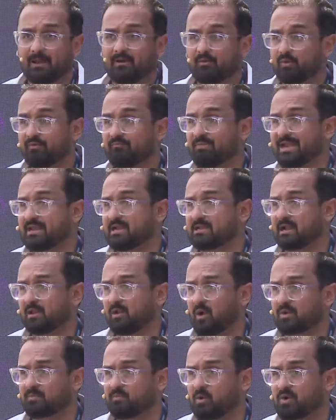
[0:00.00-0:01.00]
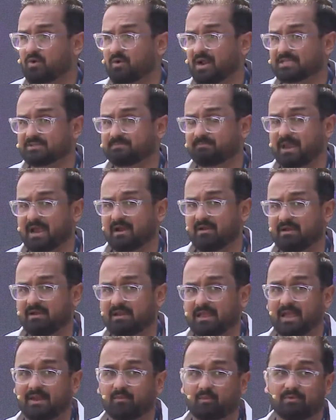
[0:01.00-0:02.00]
We've made it a lot more transparent,
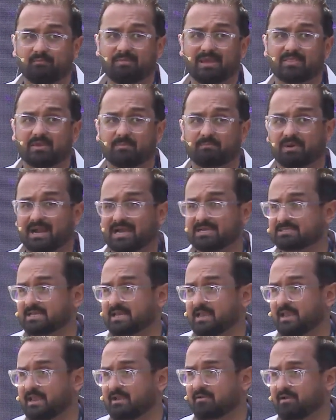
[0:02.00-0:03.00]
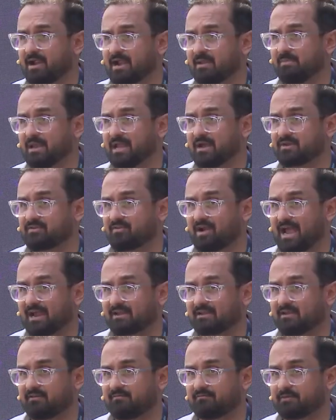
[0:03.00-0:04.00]
and we've made the pricing incredibly
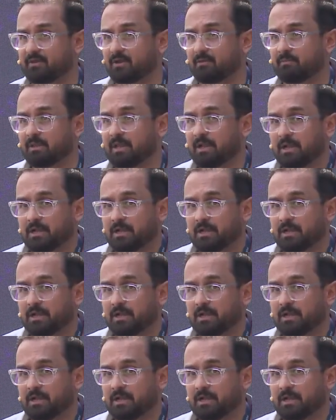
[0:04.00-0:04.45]
attractive. Yep.